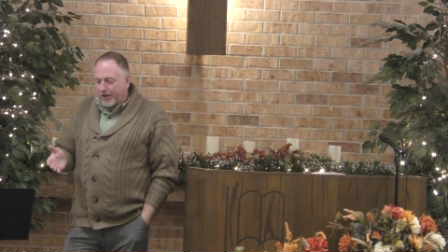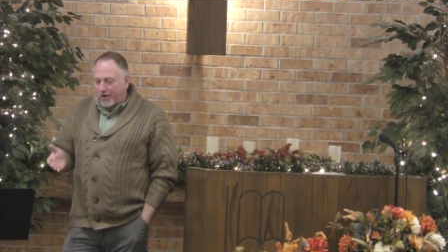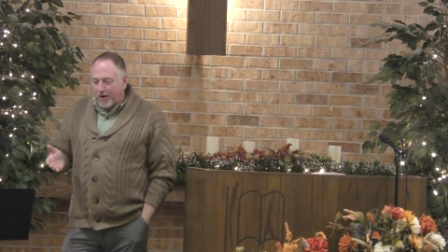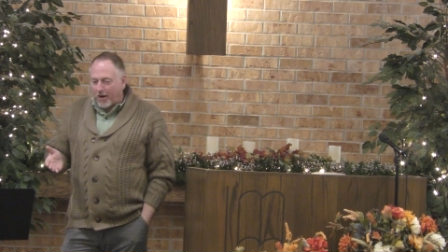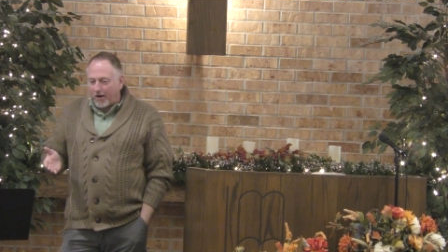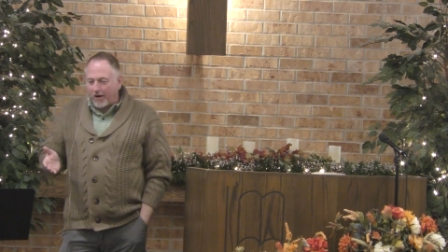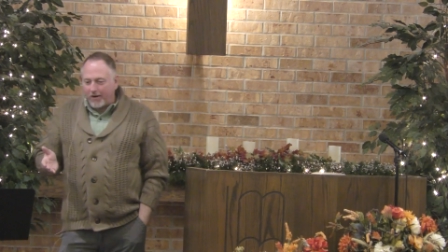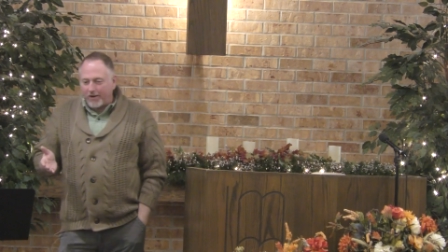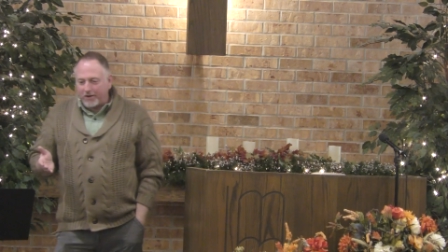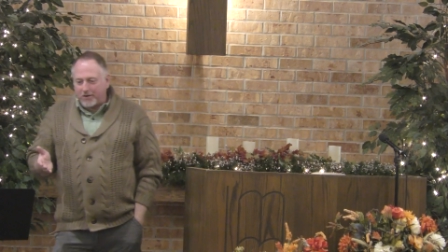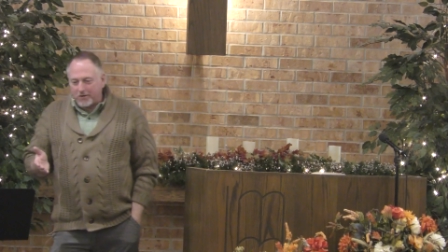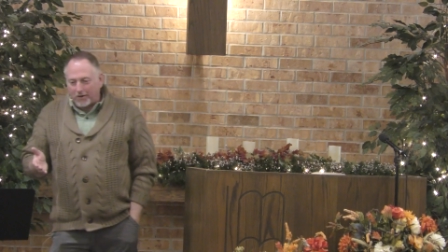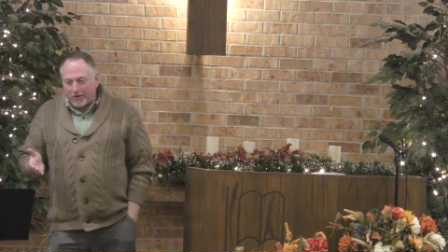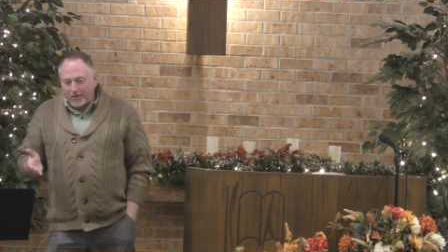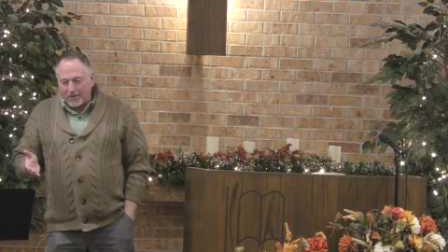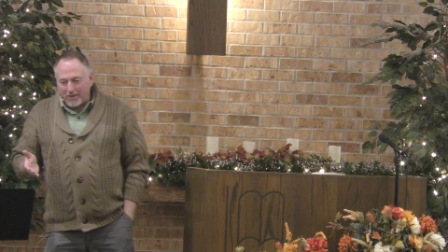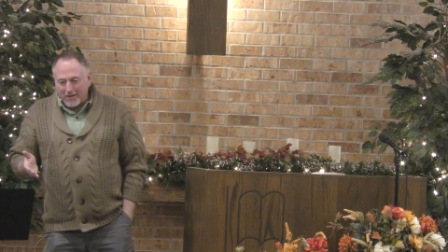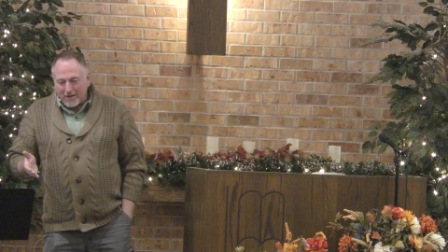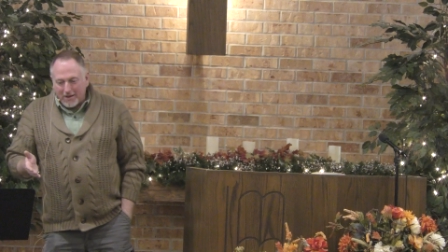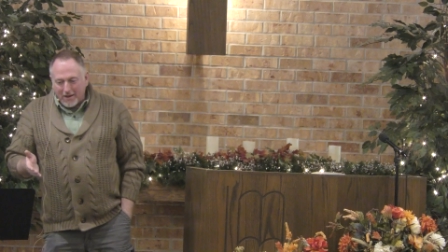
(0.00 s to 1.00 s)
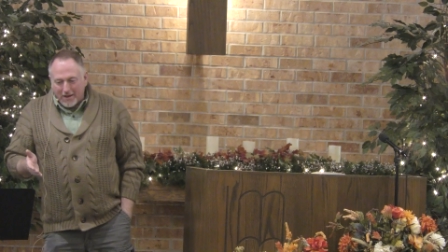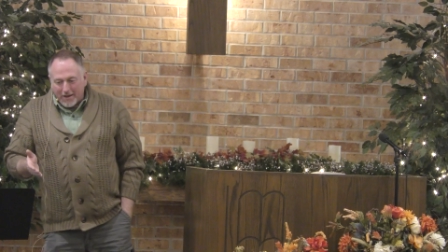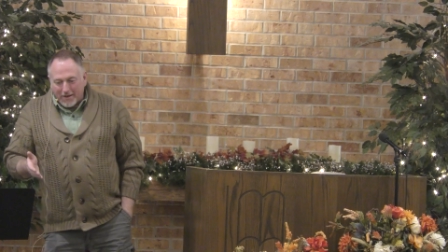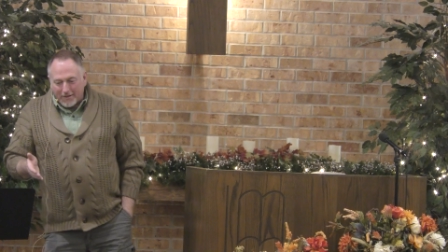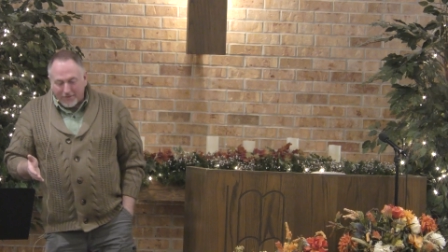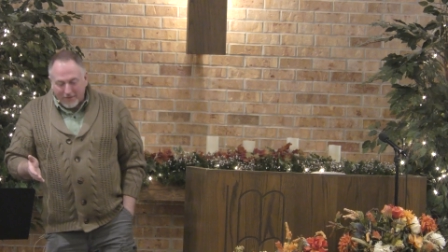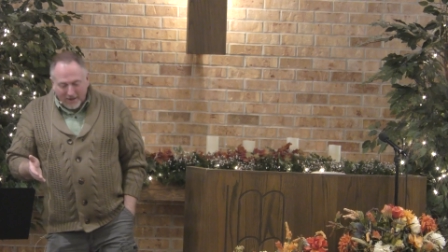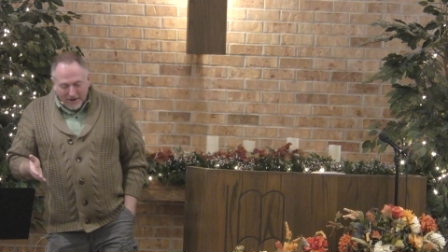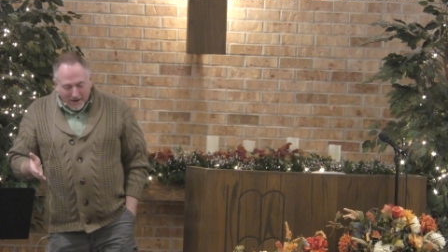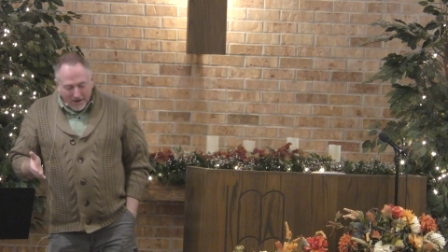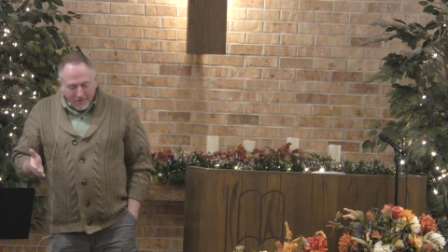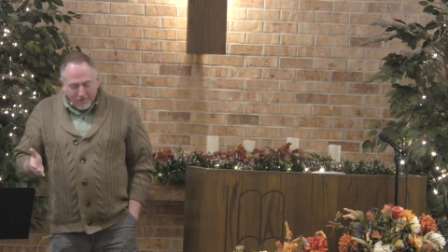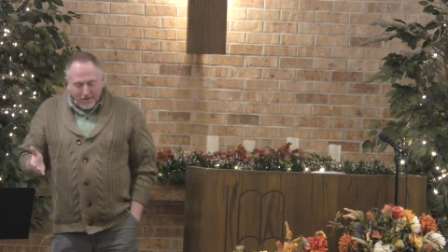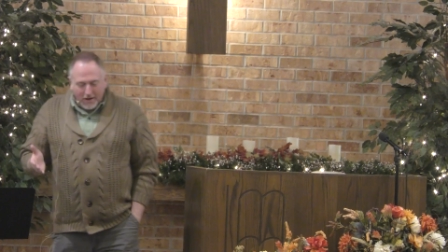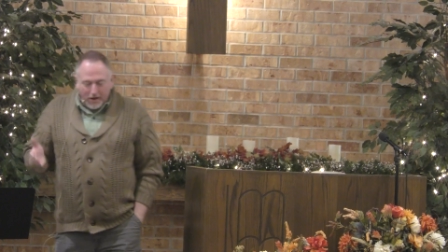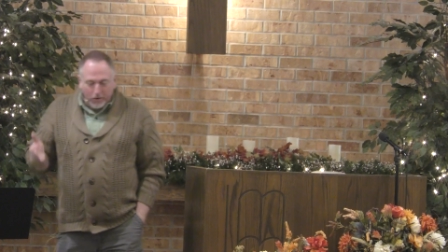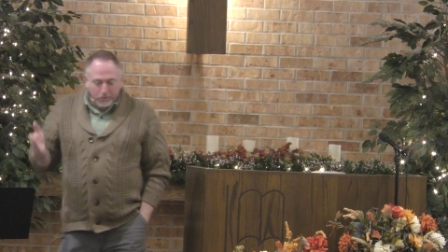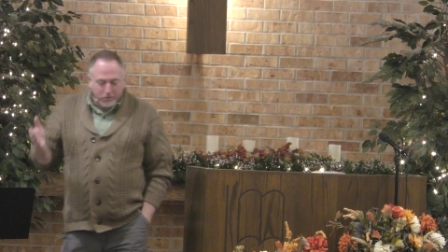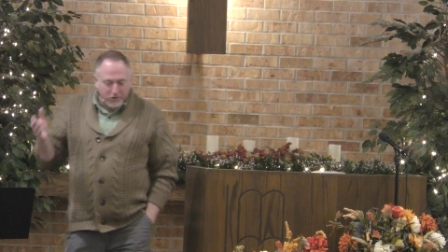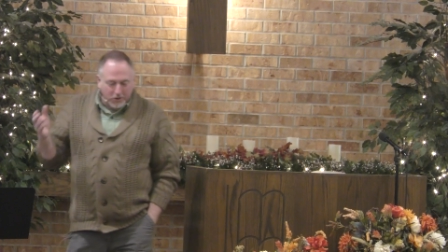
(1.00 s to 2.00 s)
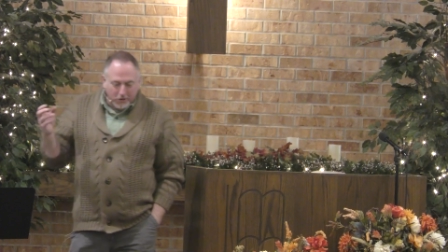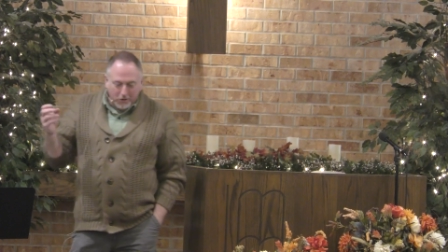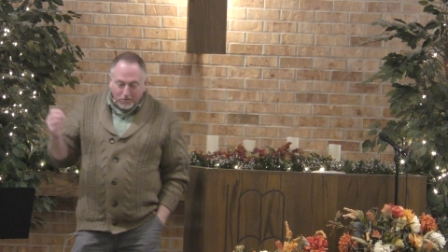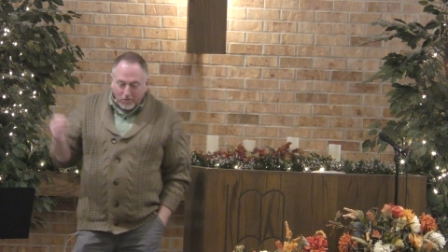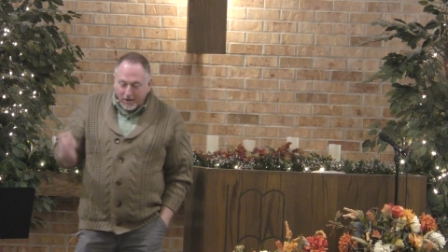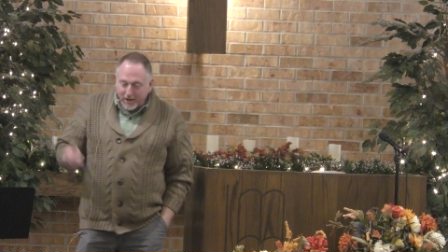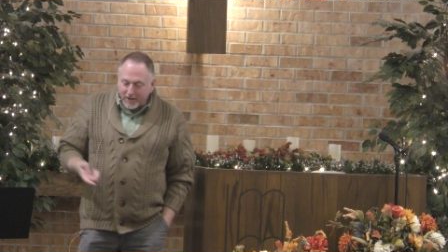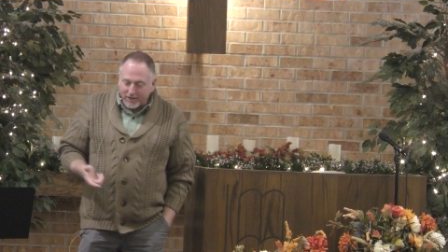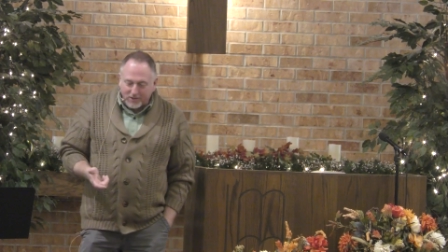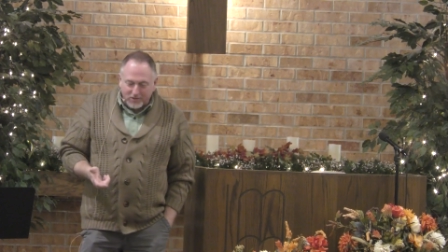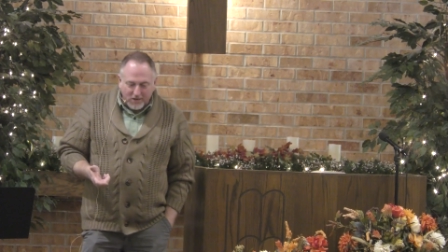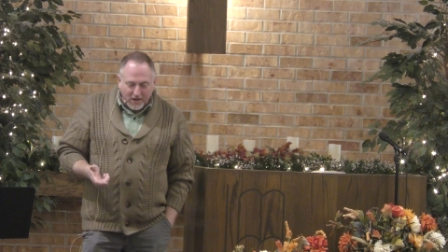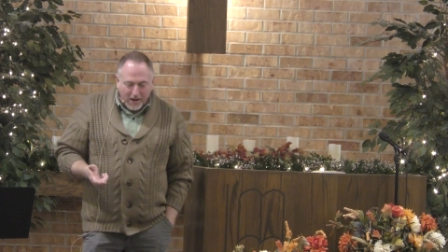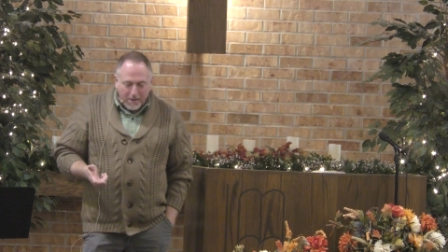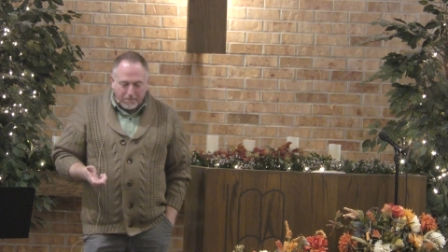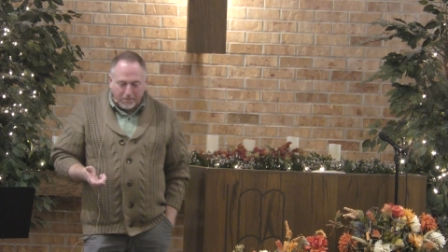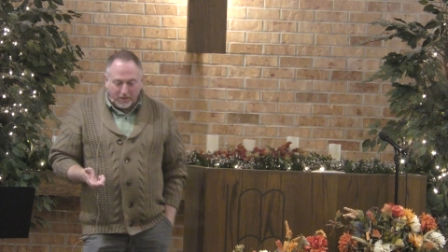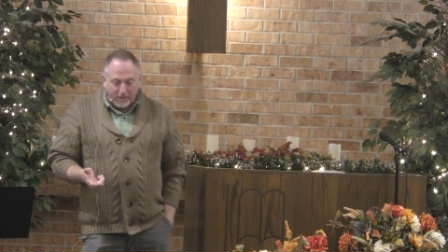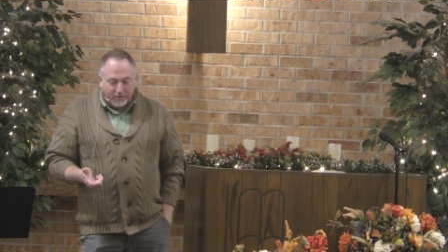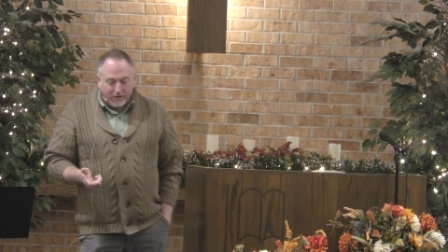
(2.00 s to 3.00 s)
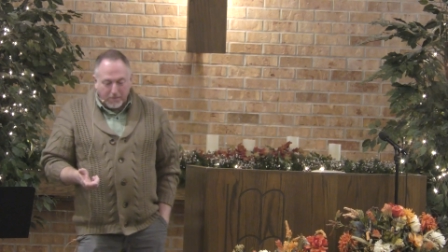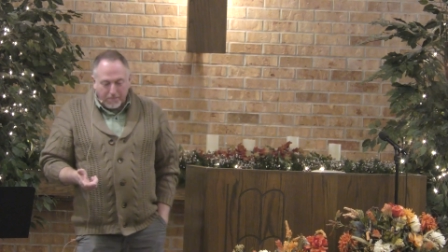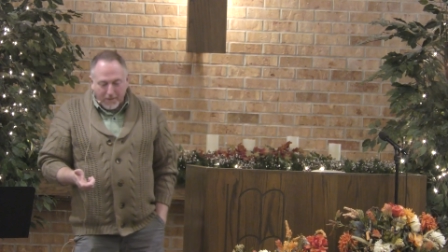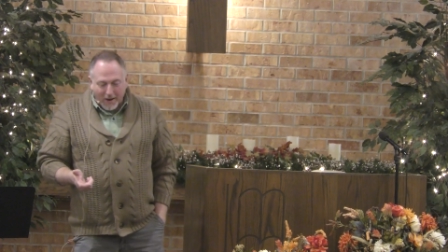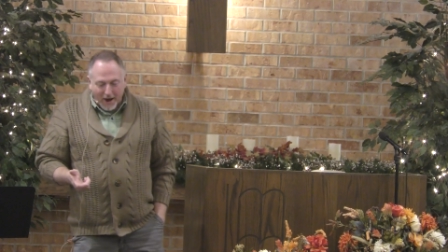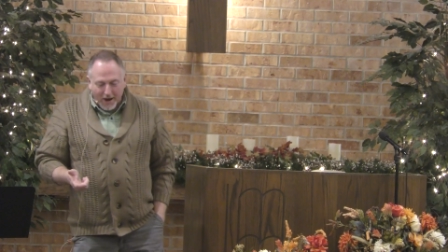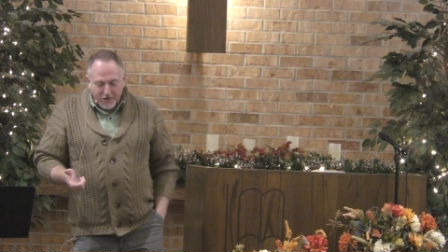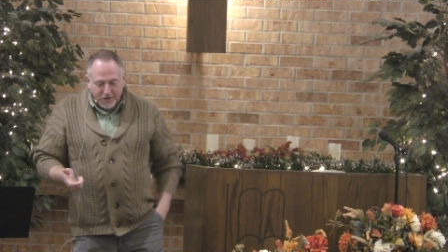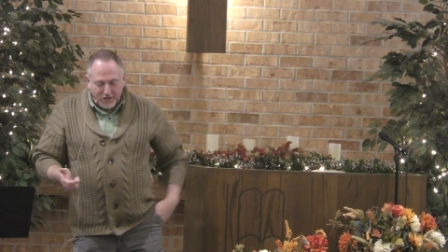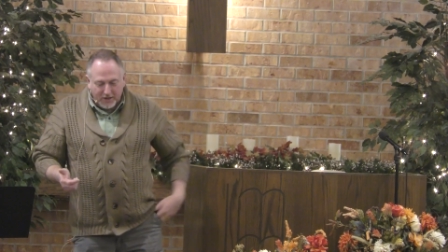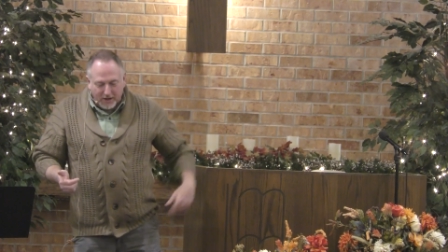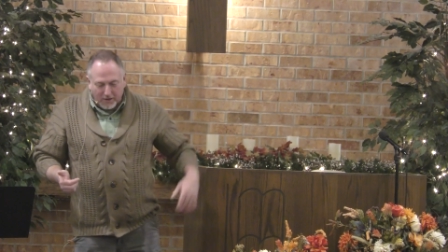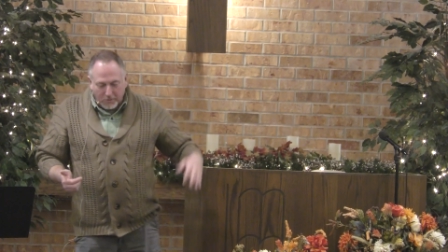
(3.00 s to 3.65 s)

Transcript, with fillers: an article that I thought was a great example of compassion.